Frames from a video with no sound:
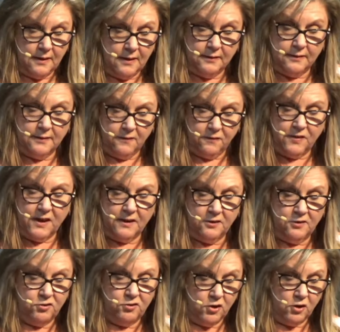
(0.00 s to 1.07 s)
And if that
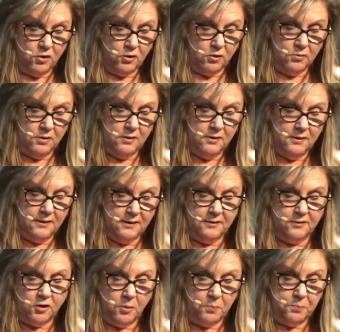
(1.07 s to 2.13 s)
is so, it
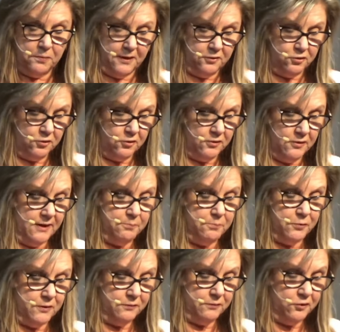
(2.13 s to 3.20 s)
is our pleasure and
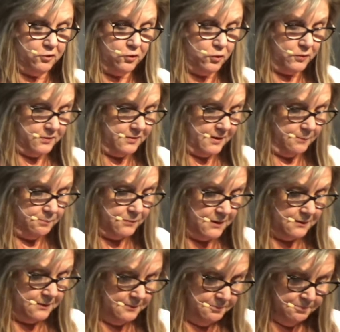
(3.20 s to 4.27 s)
privilege to accept
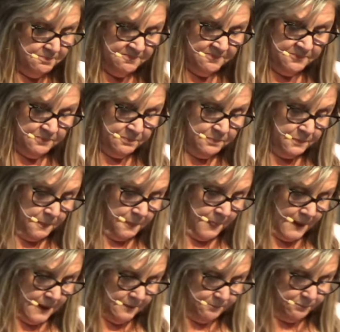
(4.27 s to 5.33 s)
it.
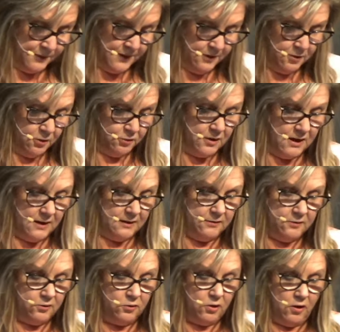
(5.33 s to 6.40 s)
He goes
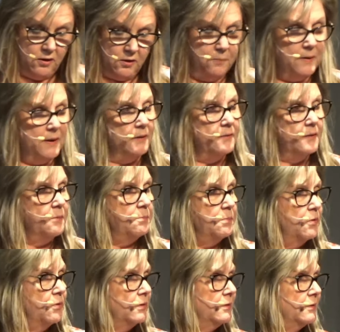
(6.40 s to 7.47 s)
on to talk about the
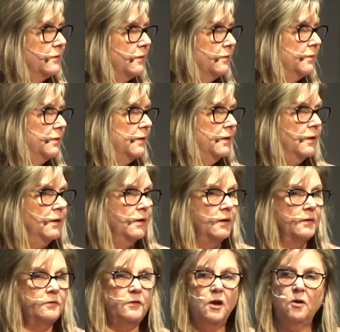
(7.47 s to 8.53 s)
importance of
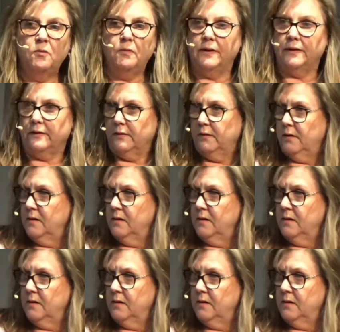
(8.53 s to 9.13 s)
knowing